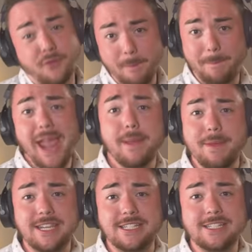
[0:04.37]
for
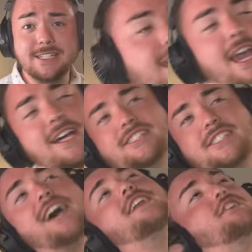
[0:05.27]
babies. Yes,
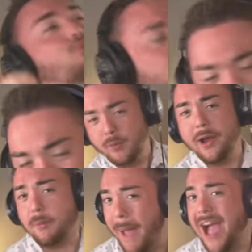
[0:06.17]
that is right.
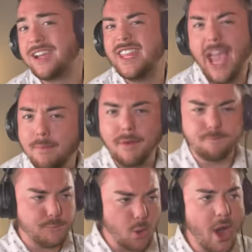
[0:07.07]
We are back in the game
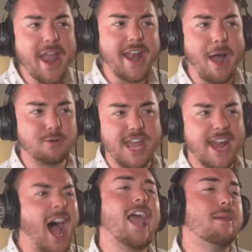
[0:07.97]
of Brain Out,
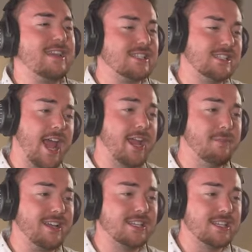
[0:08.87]
and I am excited
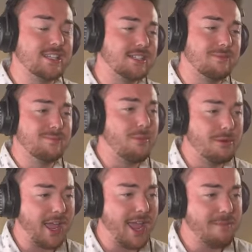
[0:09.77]
because this is a
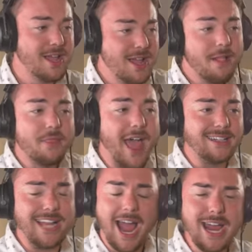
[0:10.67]
mobile game
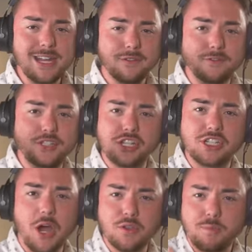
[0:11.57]
that kind of
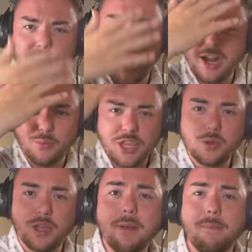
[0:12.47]
just goes beyond what
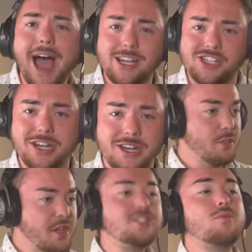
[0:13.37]
you can imagine.
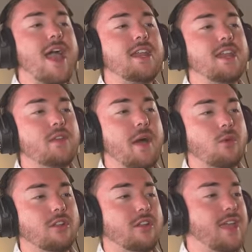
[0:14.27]
This right here that
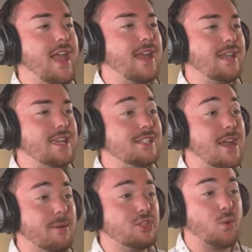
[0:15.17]
we're looking at is
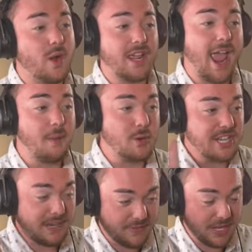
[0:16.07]
number 28. We
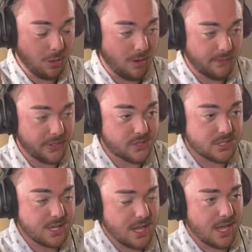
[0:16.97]
did a video on this